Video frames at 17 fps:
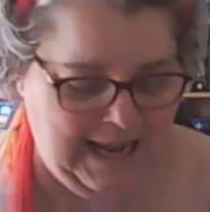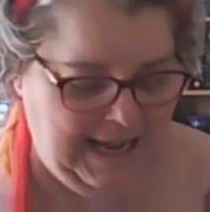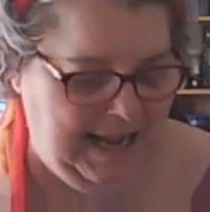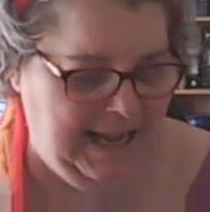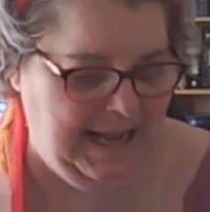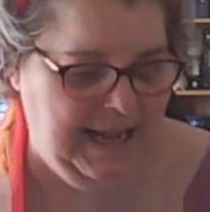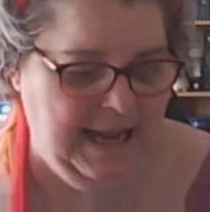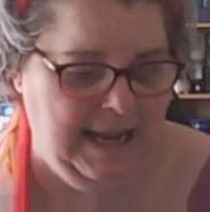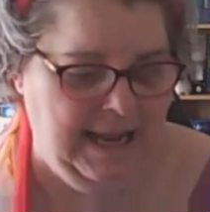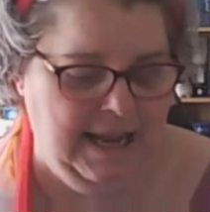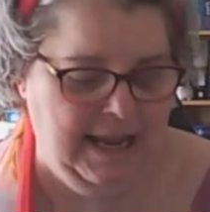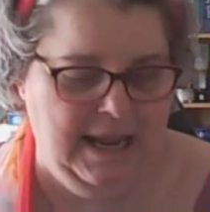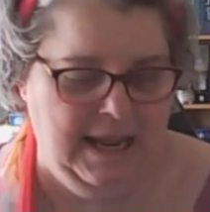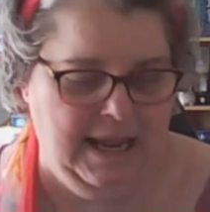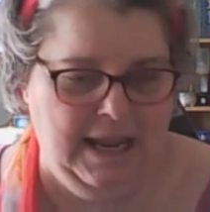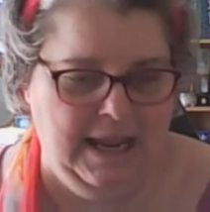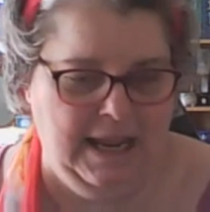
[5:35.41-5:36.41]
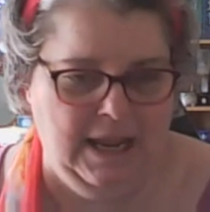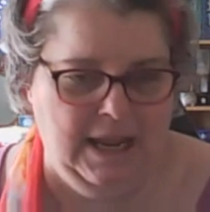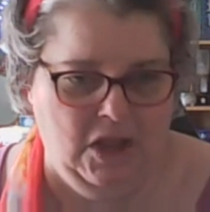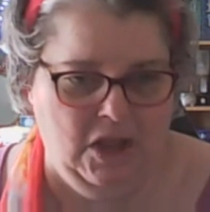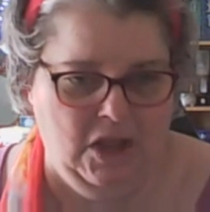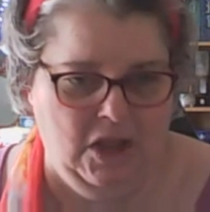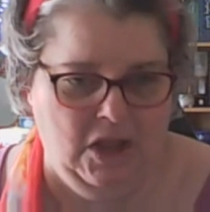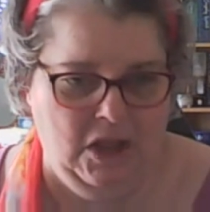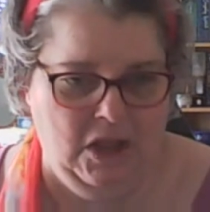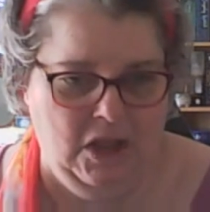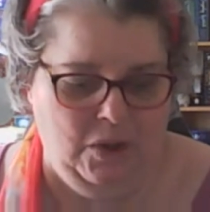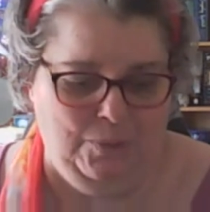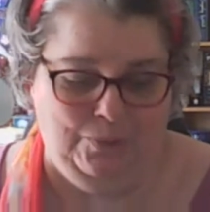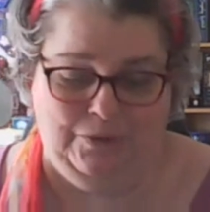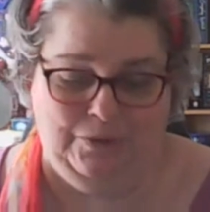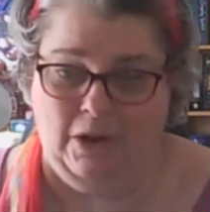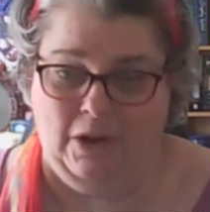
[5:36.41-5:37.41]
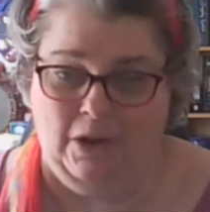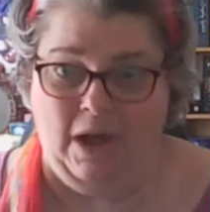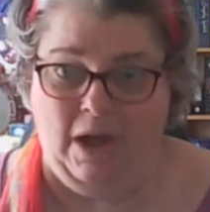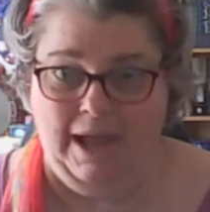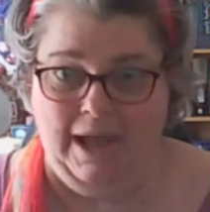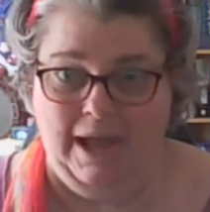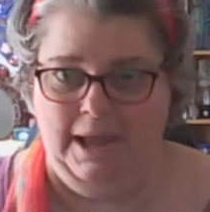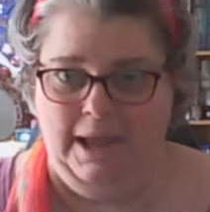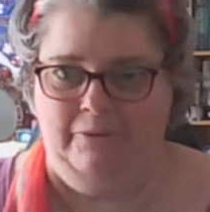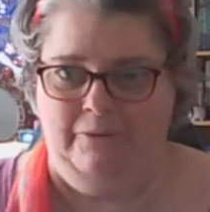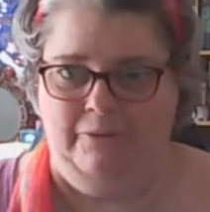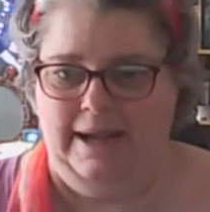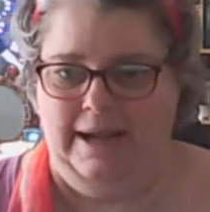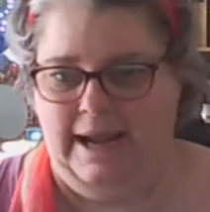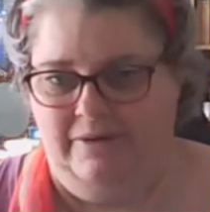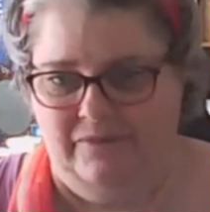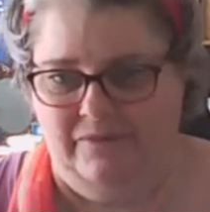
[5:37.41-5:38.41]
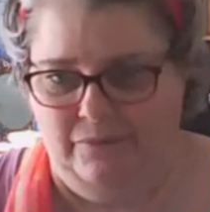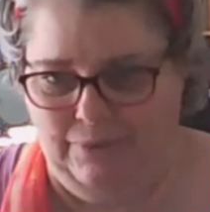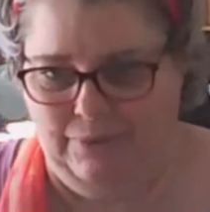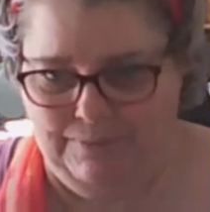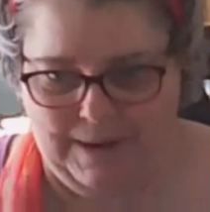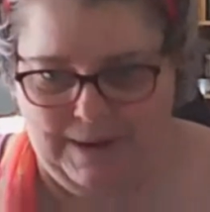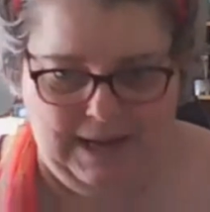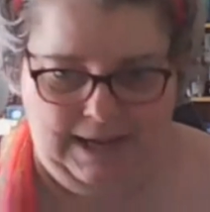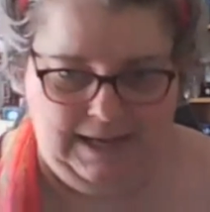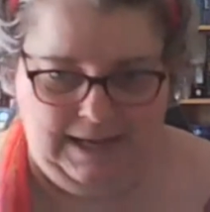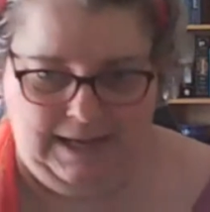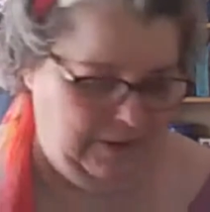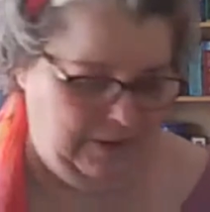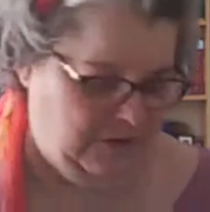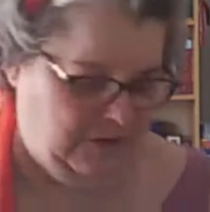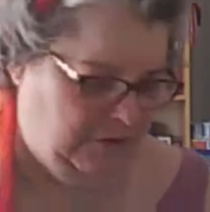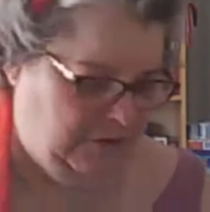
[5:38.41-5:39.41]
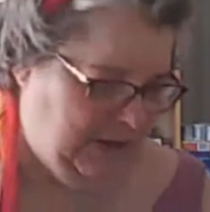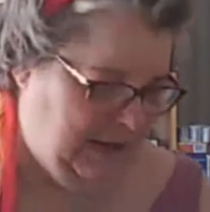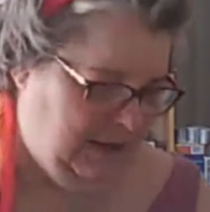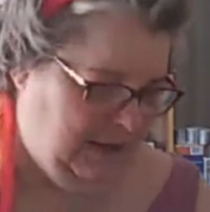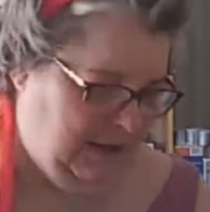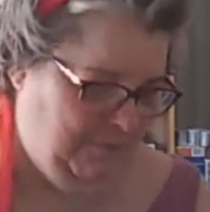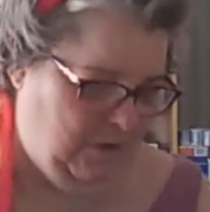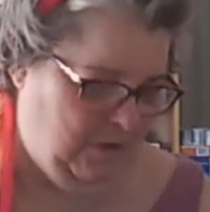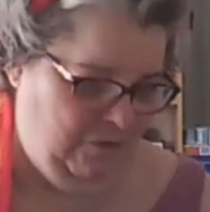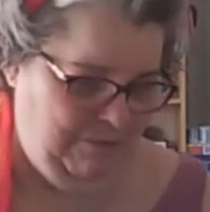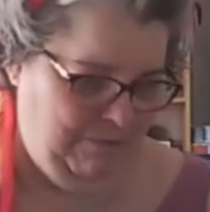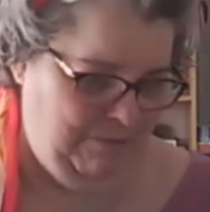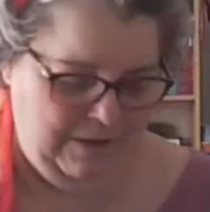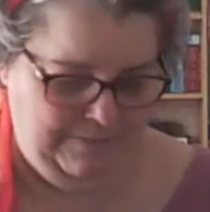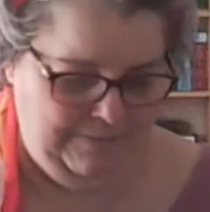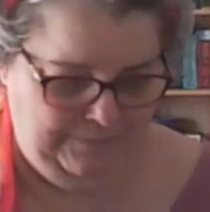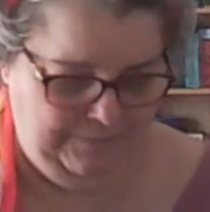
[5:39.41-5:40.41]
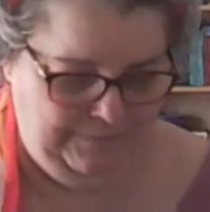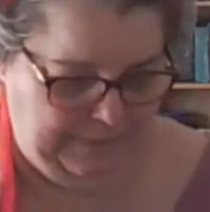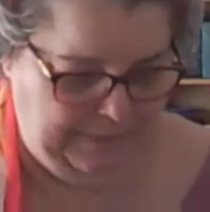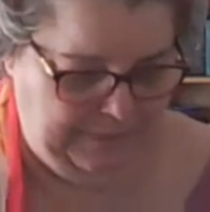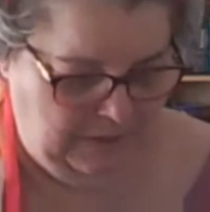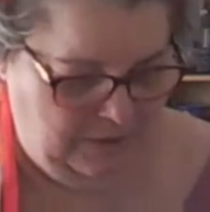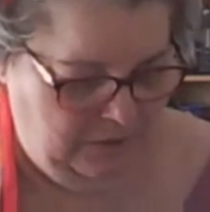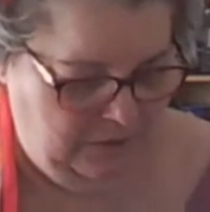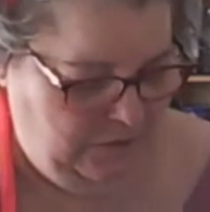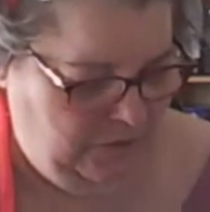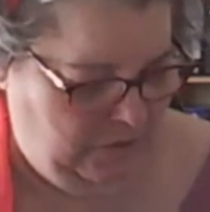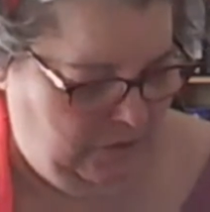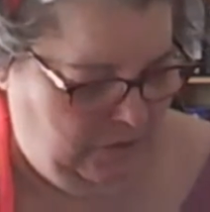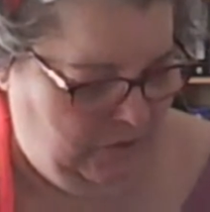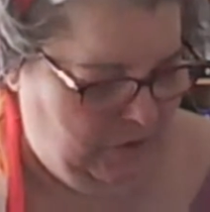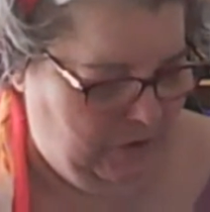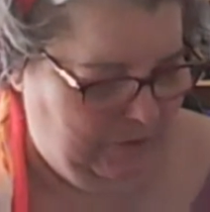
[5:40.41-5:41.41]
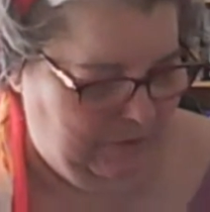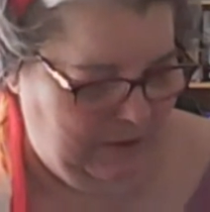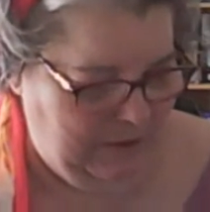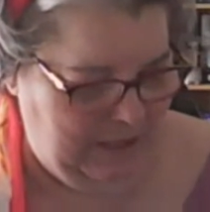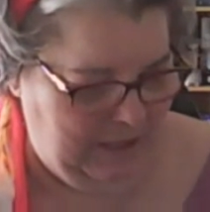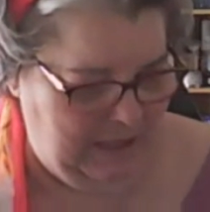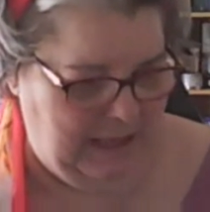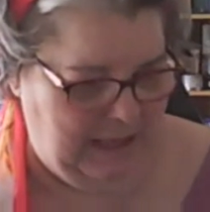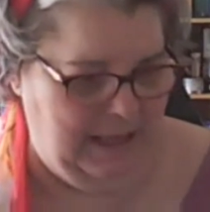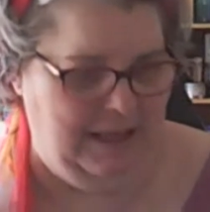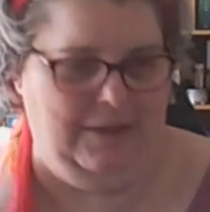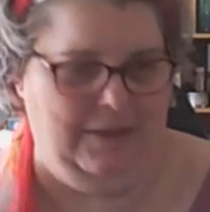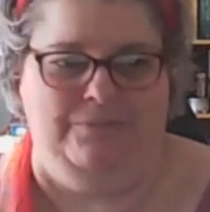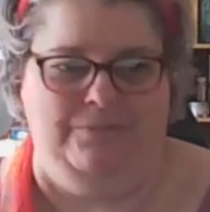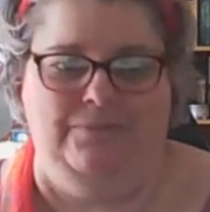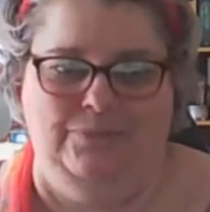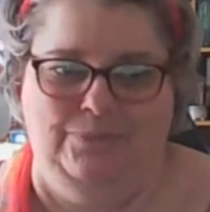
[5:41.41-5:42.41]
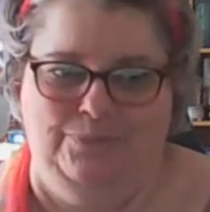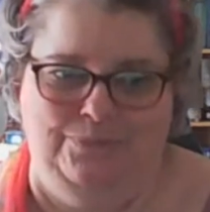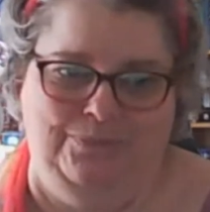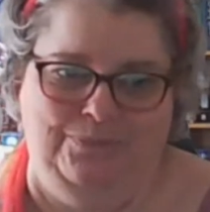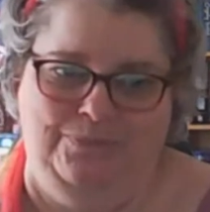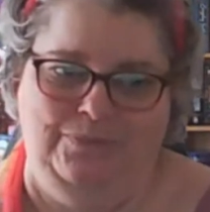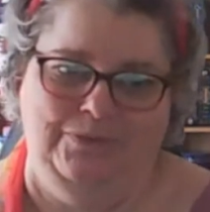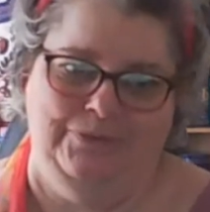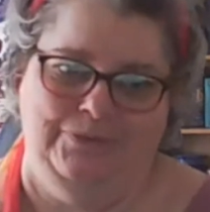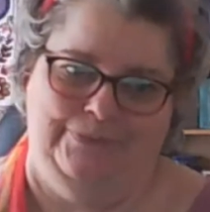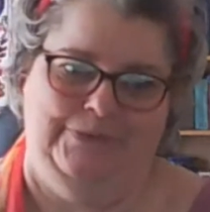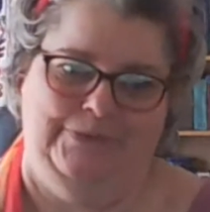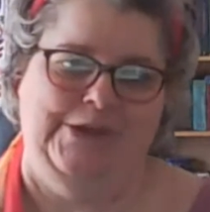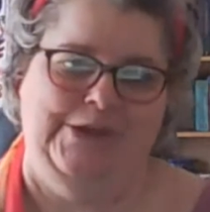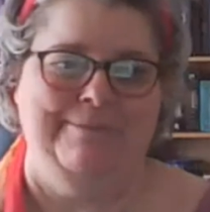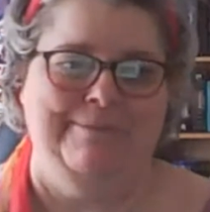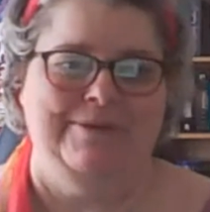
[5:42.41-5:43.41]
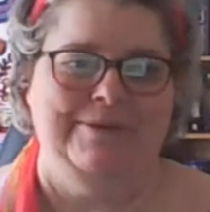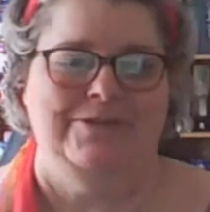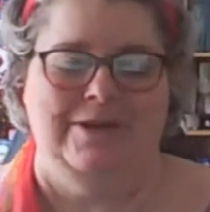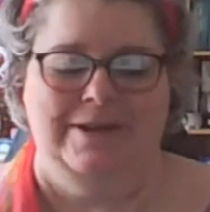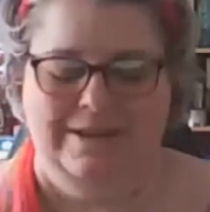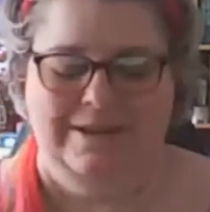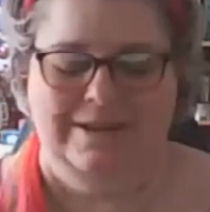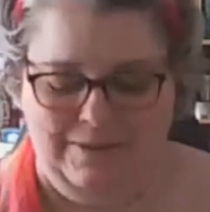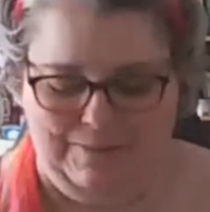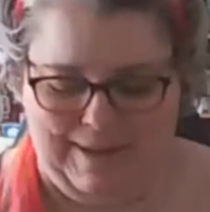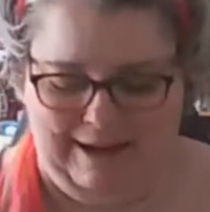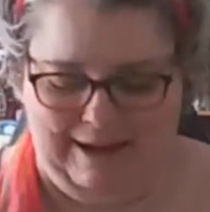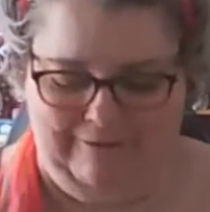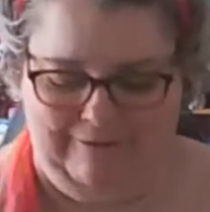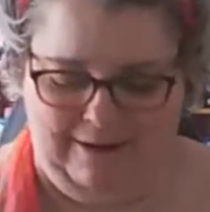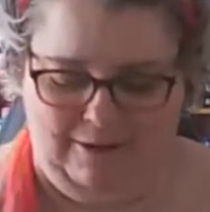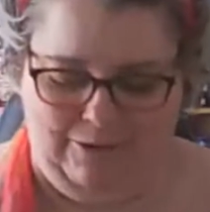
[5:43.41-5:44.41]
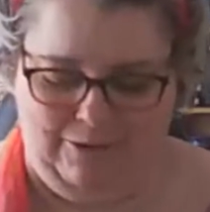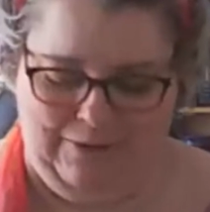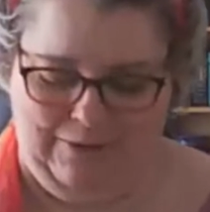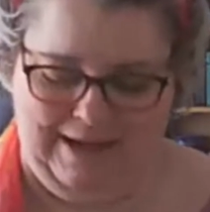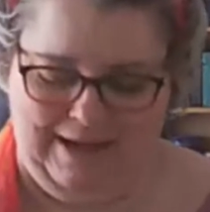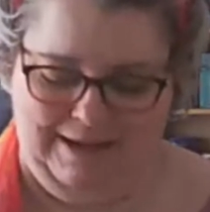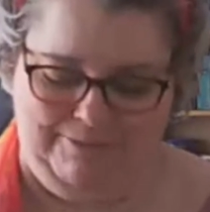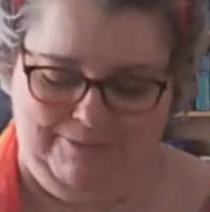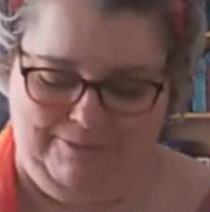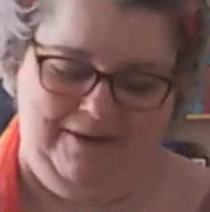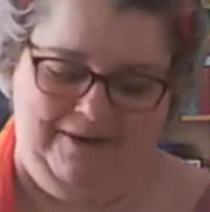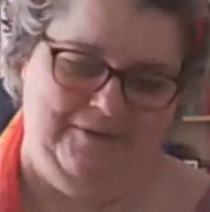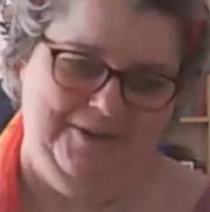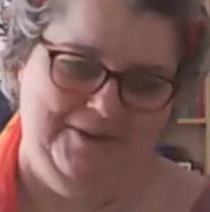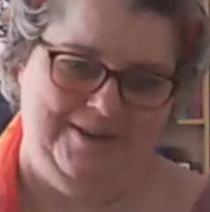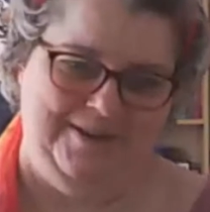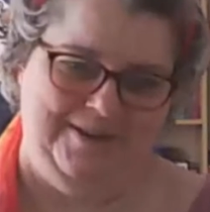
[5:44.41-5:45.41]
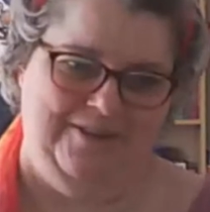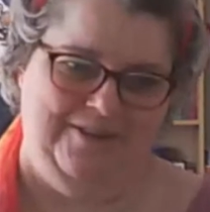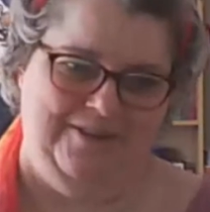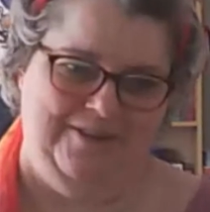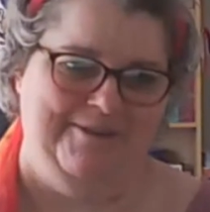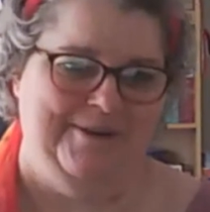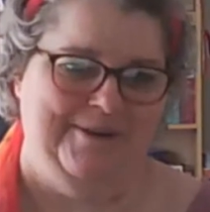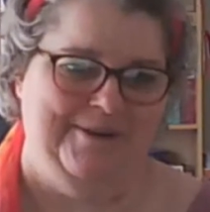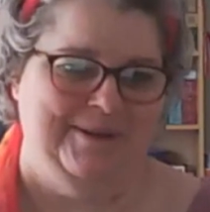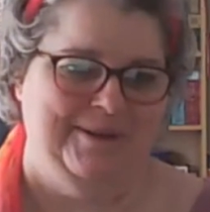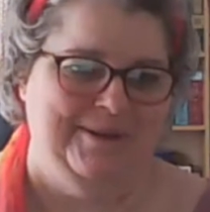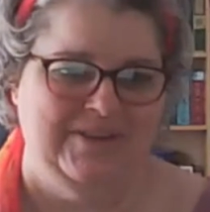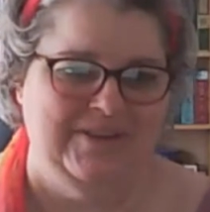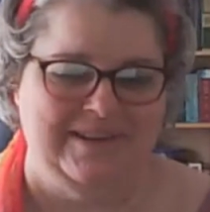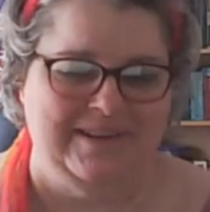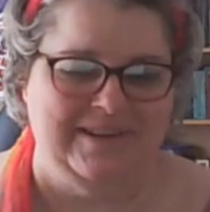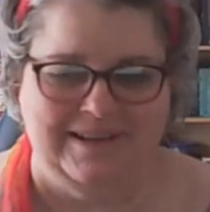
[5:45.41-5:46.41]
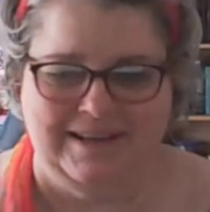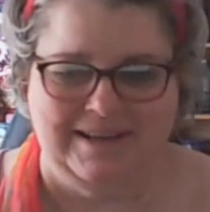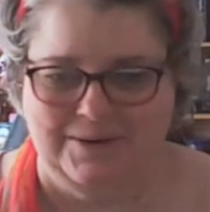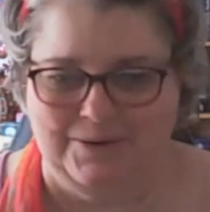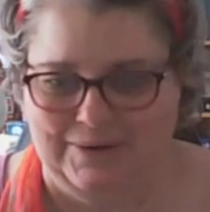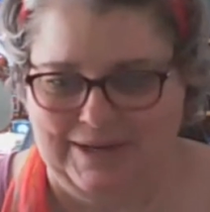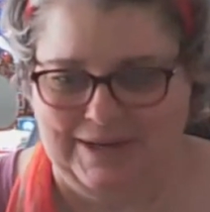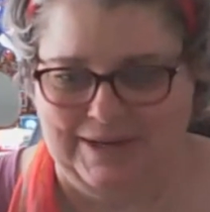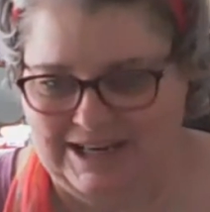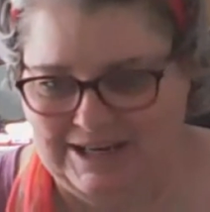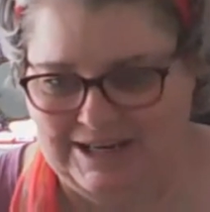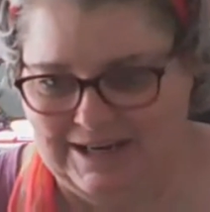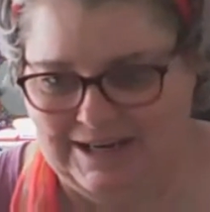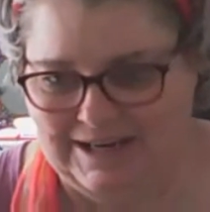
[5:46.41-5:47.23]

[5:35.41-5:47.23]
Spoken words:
So I really haven't prepared any questions at the moment, but James is just in the background cooking his breakfast if you're hearing some sizzling noises. One